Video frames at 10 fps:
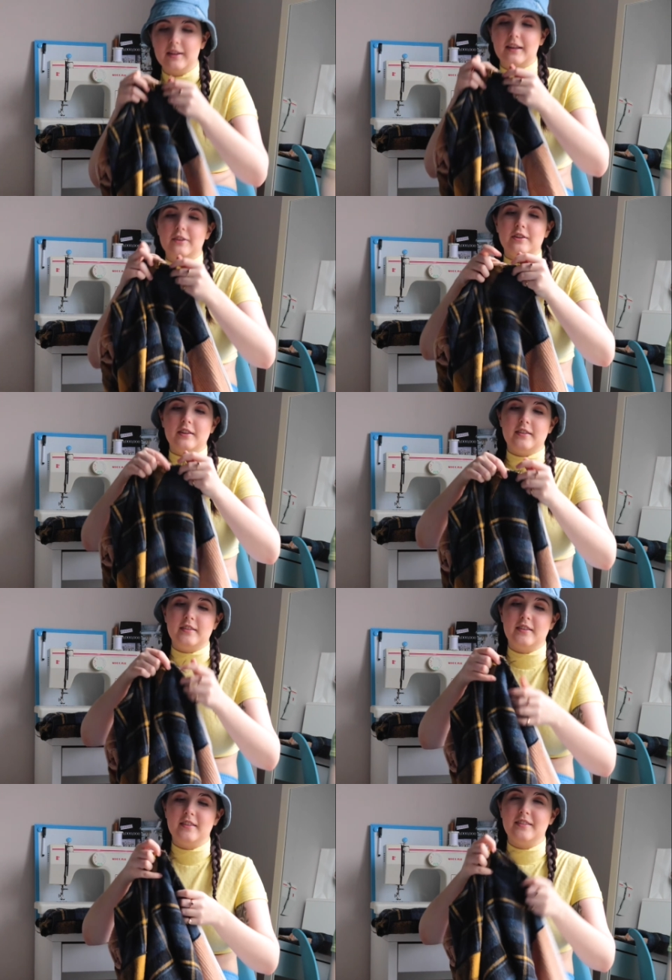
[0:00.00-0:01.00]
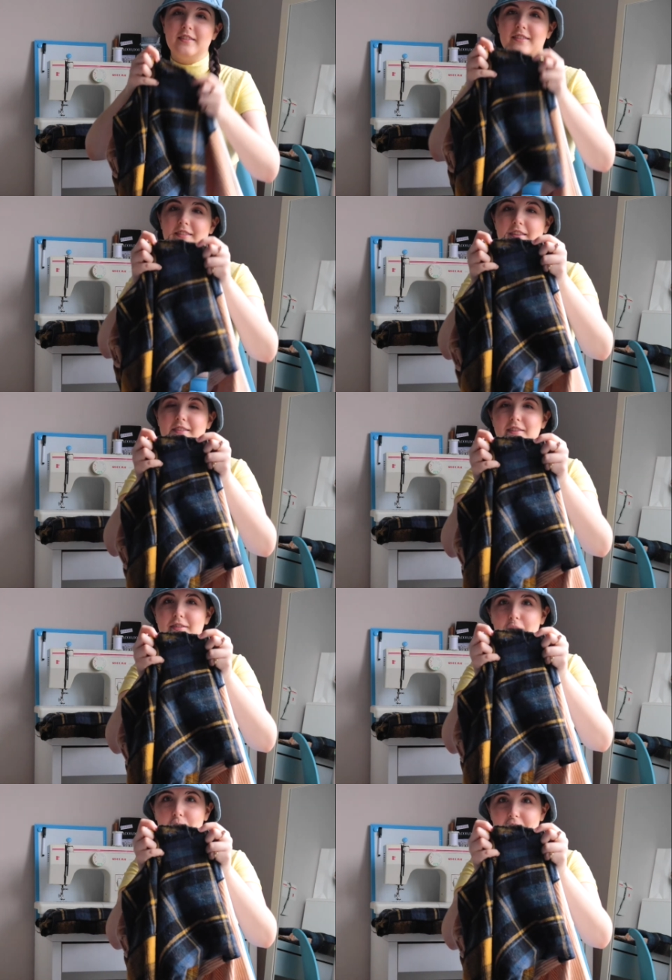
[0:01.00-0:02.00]
Like look at this, that's the
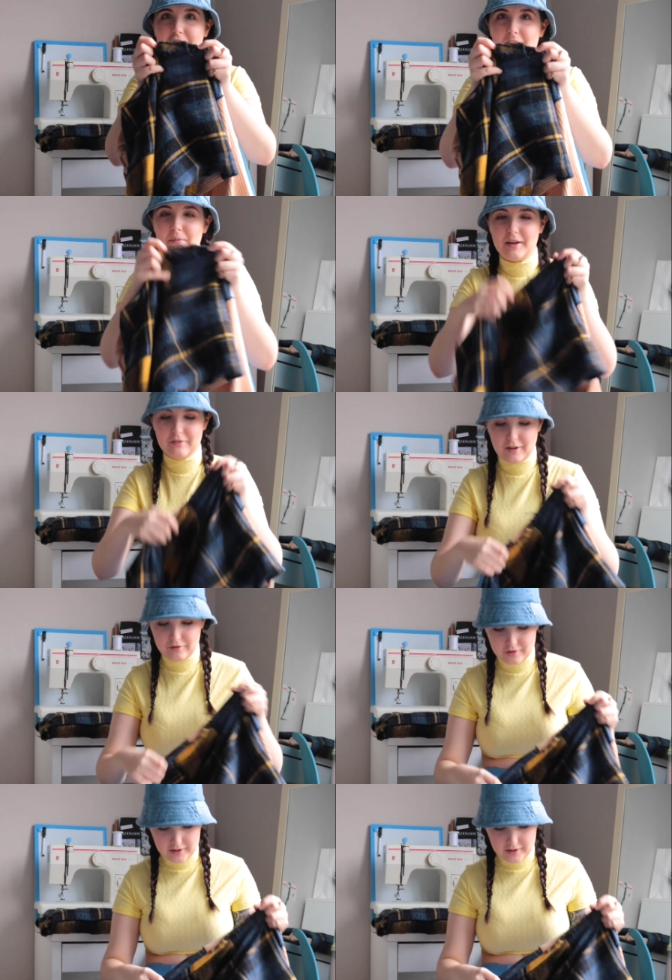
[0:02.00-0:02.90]
sewing coming unraveled